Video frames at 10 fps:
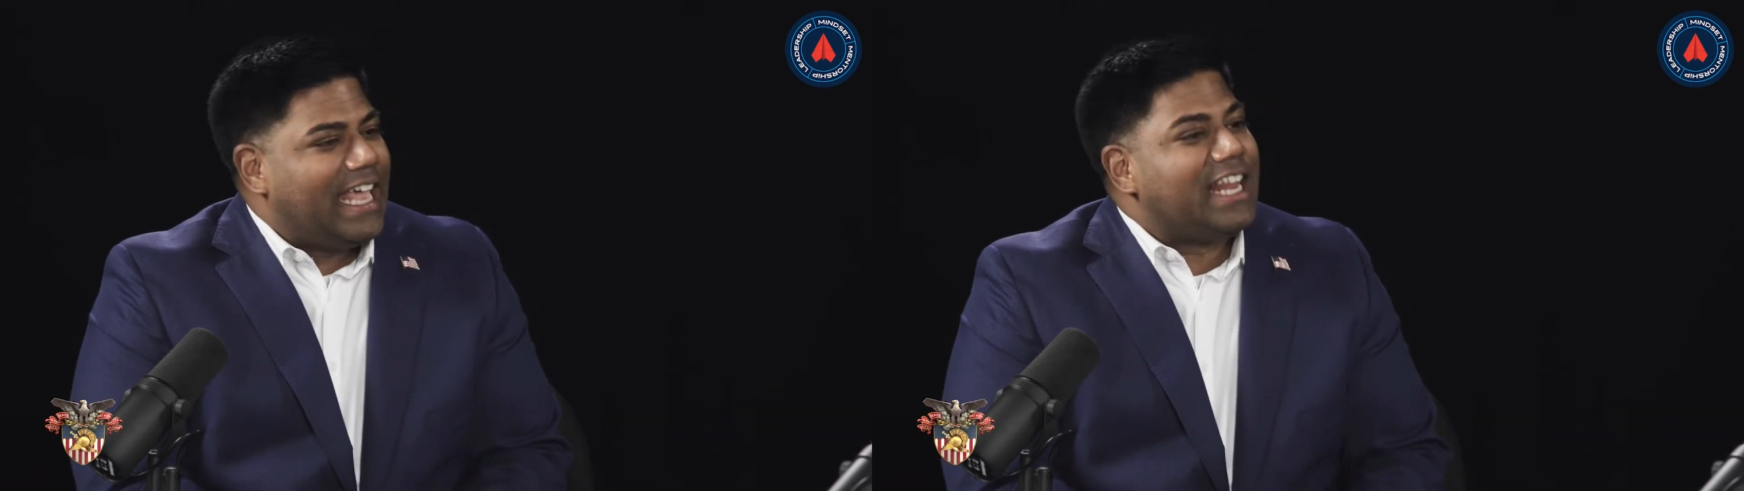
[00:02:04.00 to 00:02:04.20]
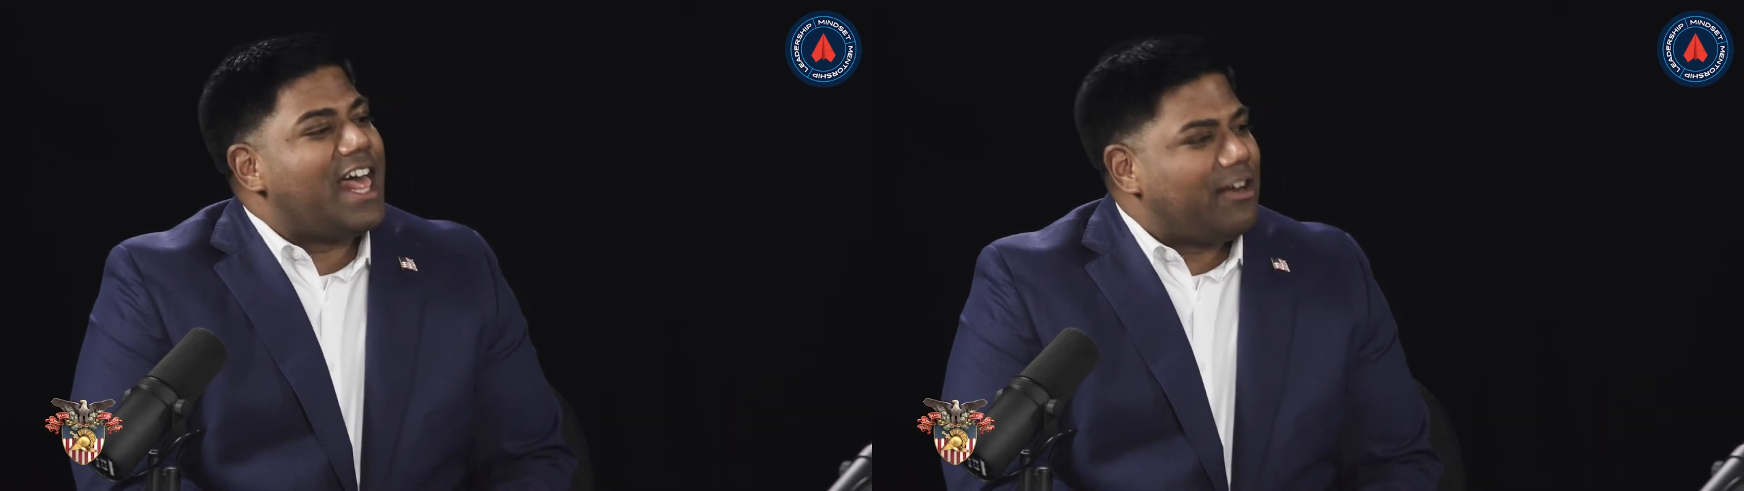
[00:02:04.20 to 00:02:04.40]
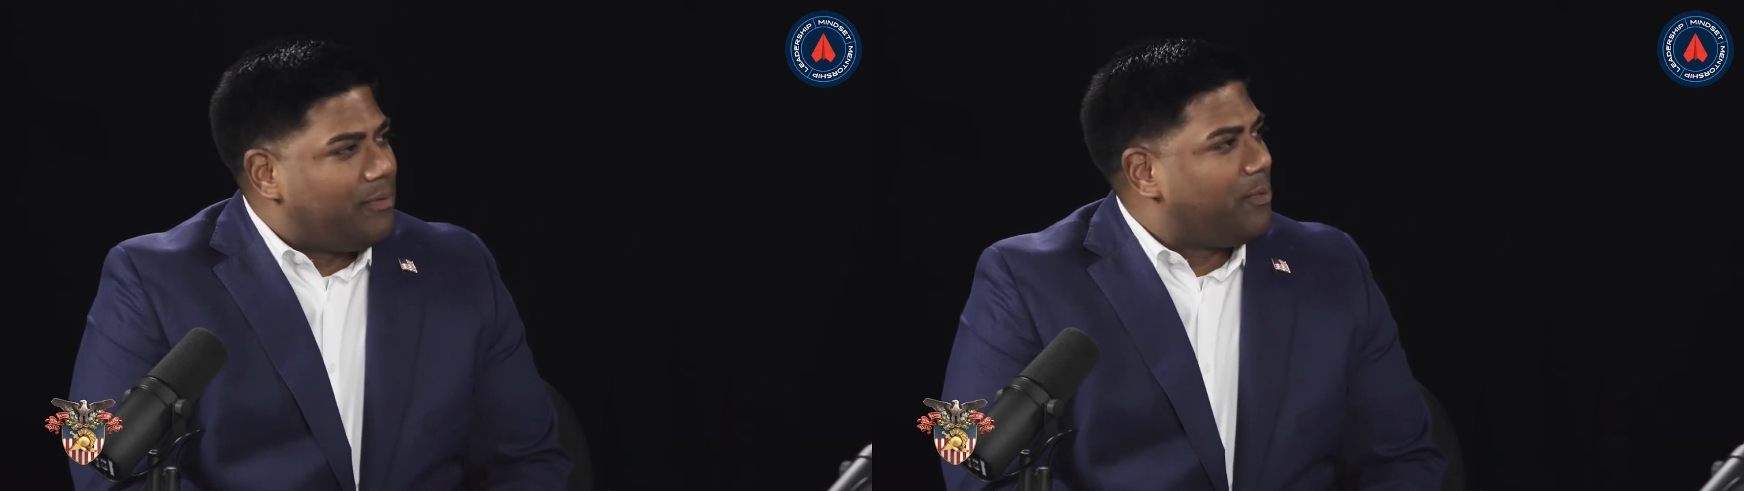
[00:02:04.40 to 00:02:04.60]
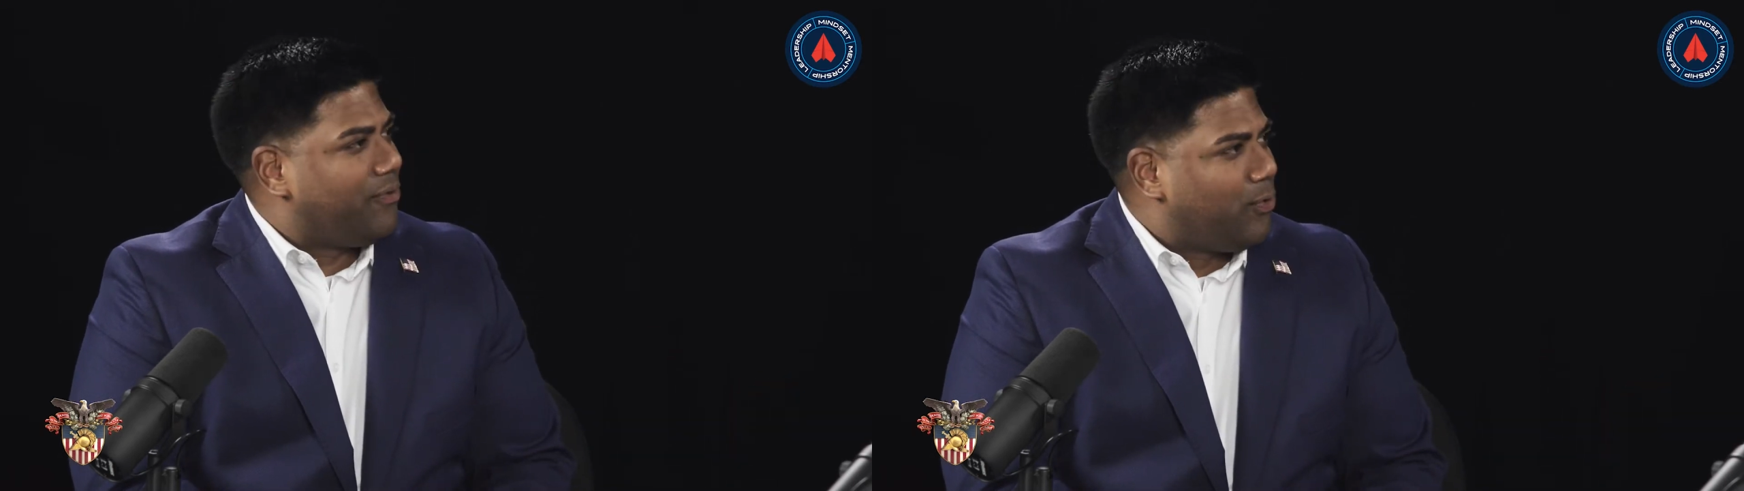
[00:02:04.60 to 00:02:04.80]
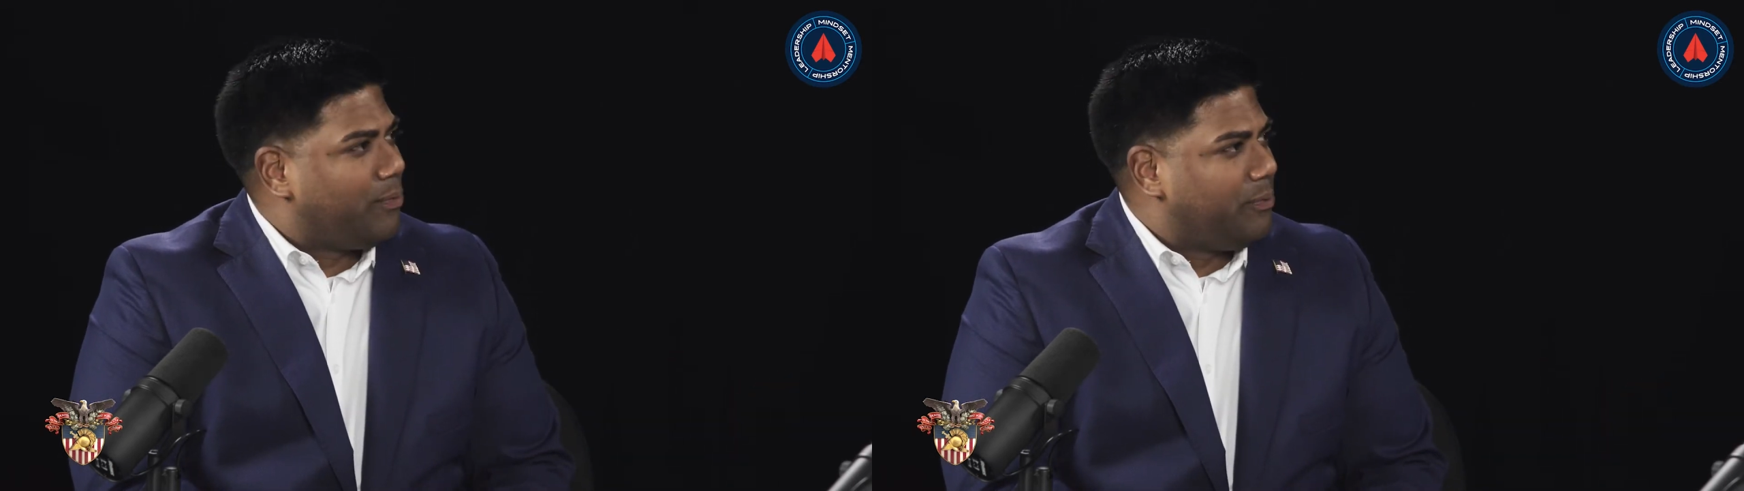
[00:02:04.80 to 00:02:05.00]
And a lot of them are
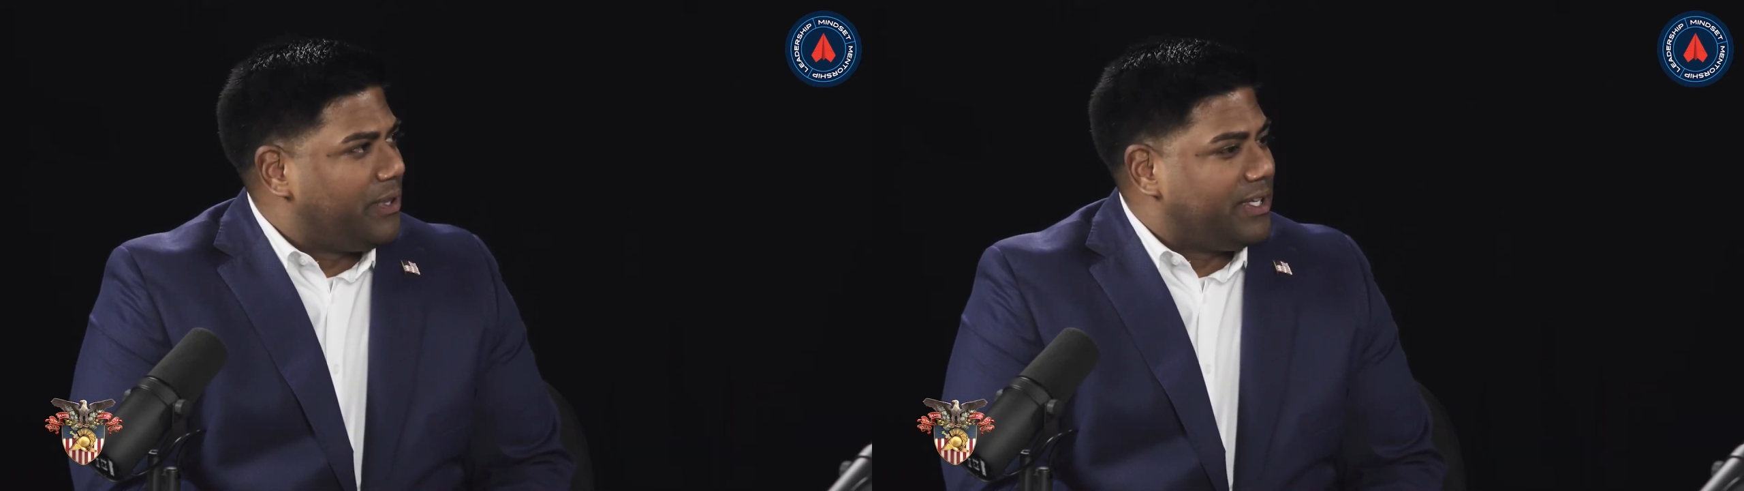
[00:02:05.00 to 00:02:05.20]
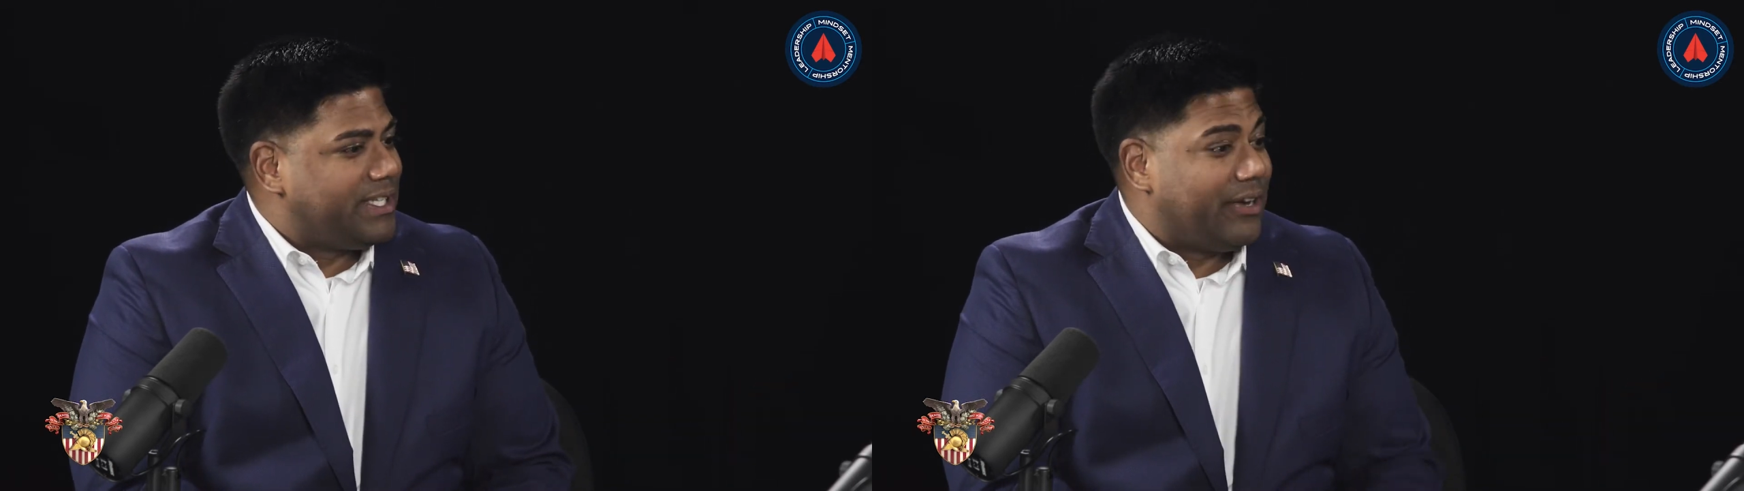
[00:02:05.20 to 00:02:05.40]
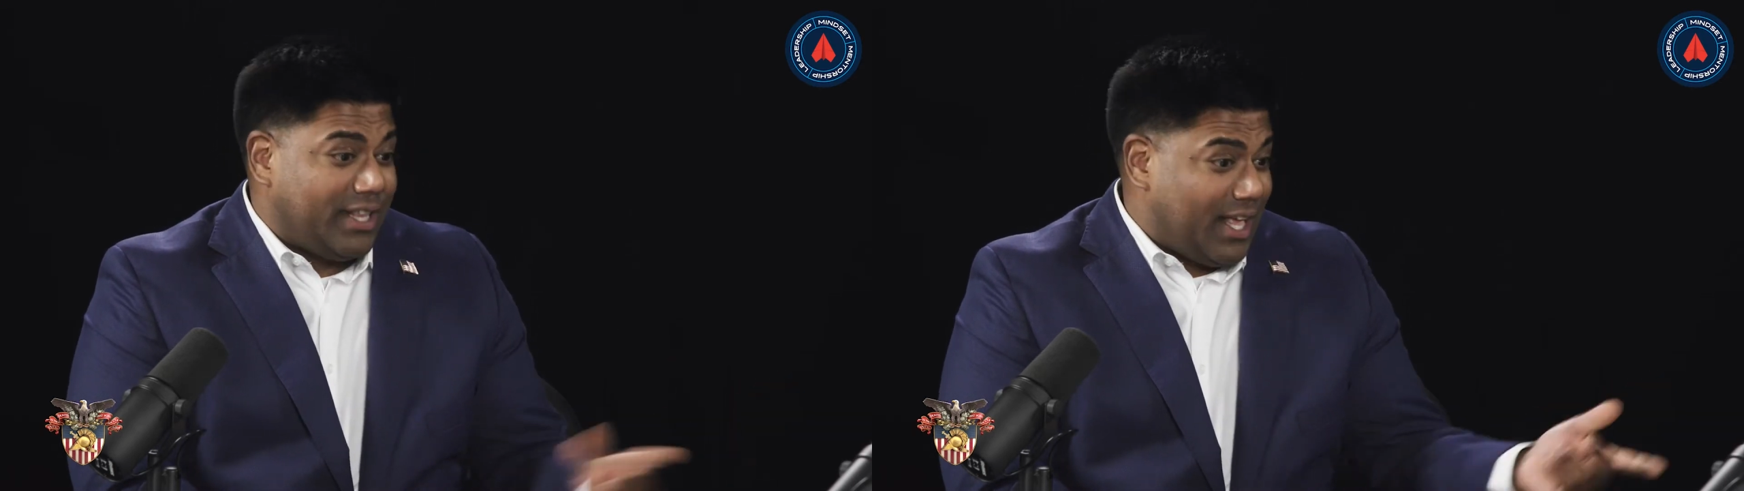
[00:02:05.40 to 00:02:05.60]
former military.